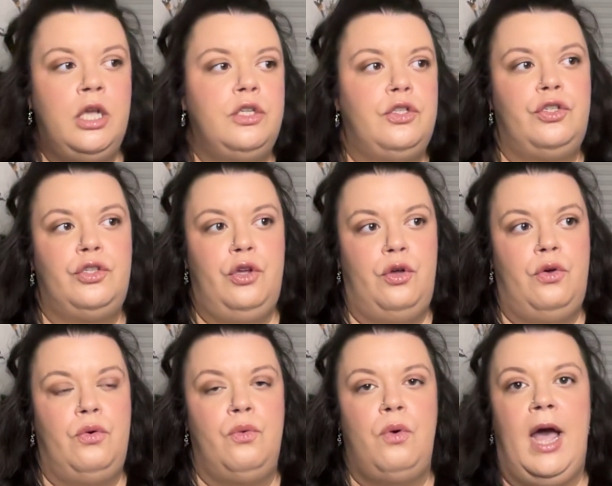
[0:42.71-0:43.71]

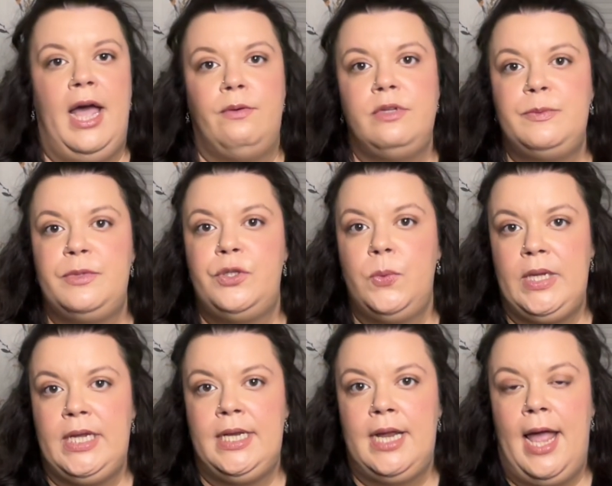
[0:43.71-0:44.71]
So I was
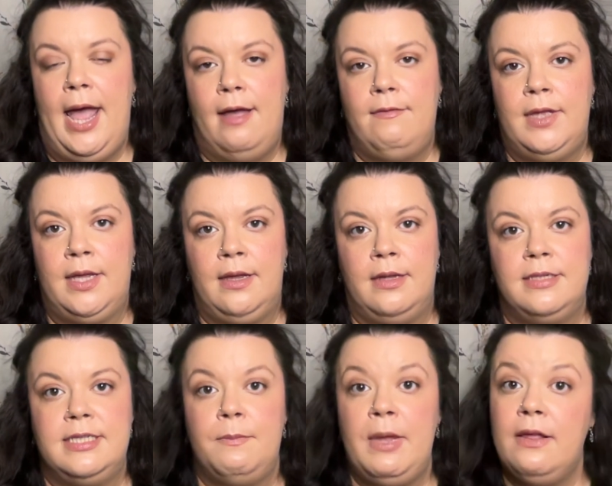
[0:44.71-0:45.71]
between having
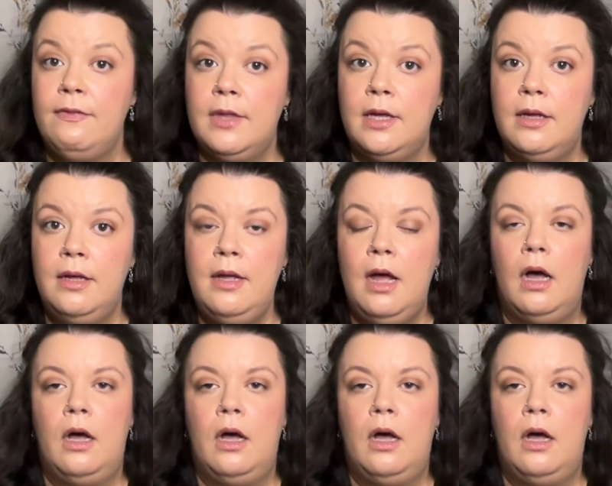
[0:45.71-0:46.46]
Samantha